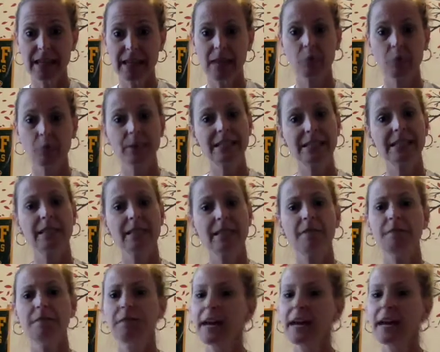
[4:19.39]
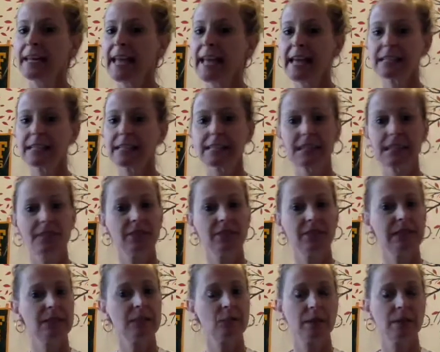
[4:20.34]
And we did a fun
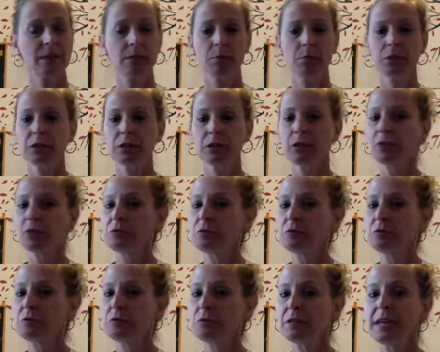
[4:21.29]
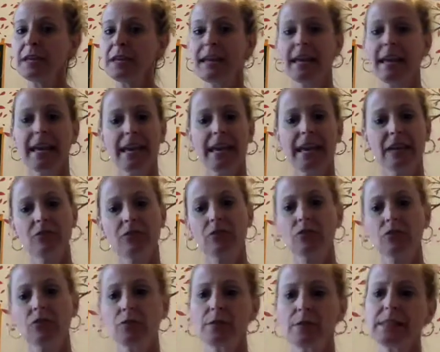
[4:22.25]
activity with a balloon, and you
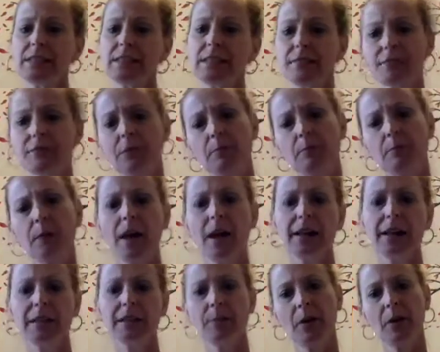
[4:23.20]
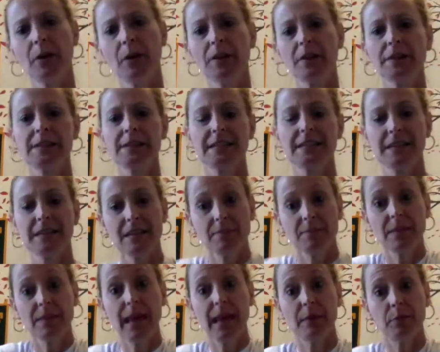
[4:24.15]
use different body parts to keep
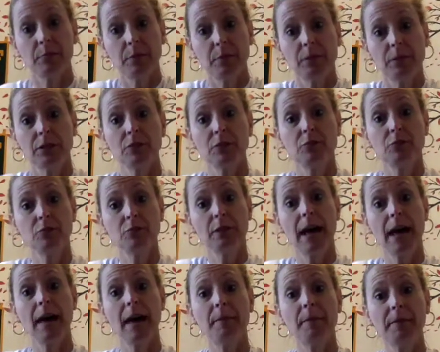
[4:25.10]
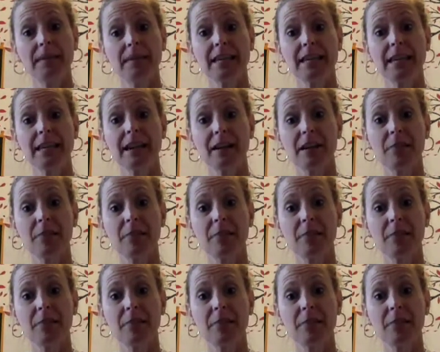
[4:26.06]
that balloon up in the air